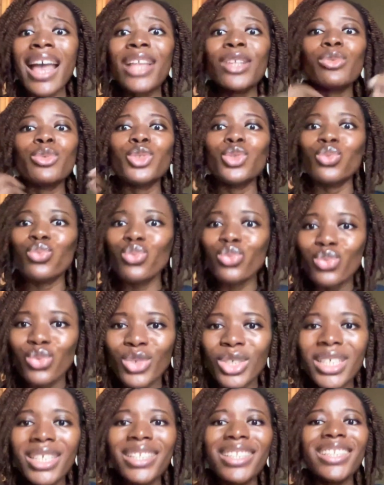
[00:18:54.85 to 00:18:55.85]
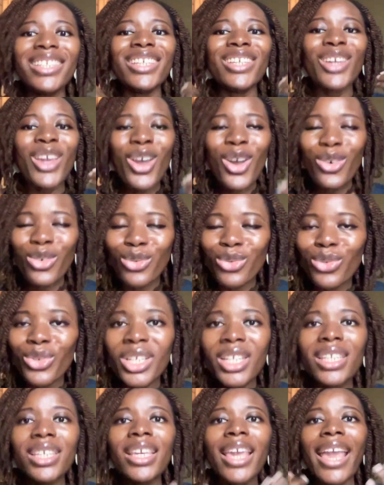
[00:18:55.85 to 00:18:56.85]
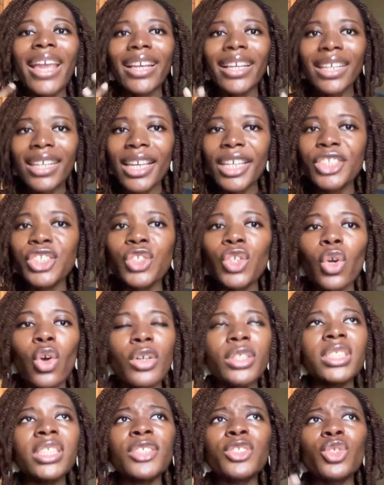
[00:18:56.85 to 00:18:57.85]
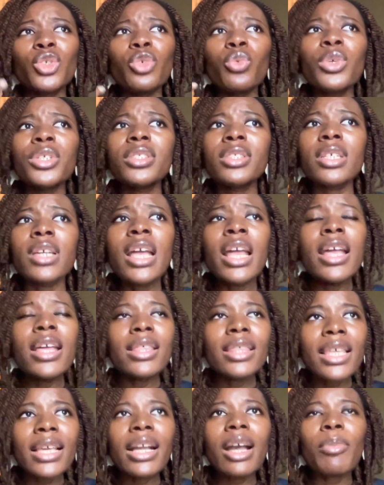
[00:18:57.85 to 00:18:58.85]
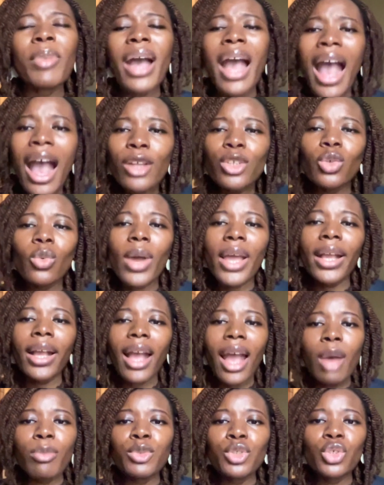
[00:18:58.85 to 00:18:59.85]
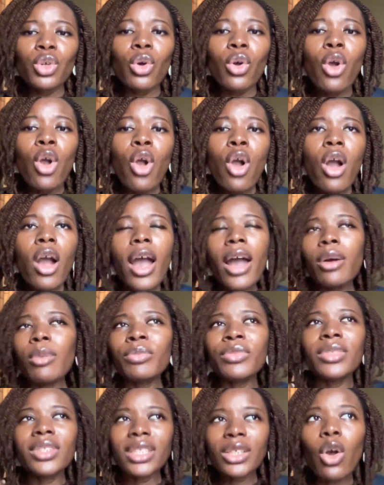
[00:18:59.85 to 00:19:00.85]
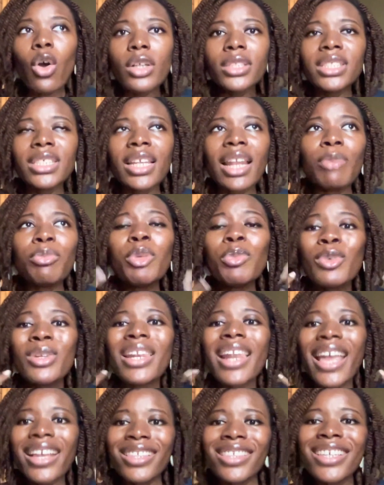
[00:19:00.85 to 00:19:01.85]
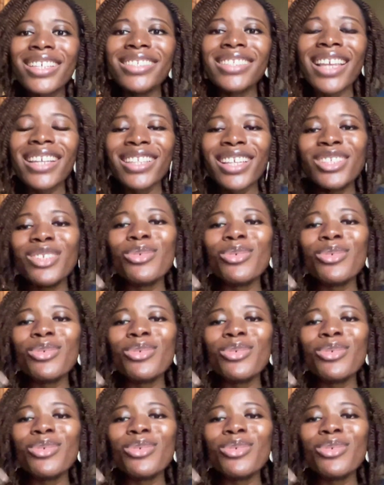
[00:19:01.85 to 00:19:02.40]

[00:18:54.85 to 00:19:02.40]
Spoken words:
And it was really, really engaging content. So you want to think about, how do I capture content? And people like things like that.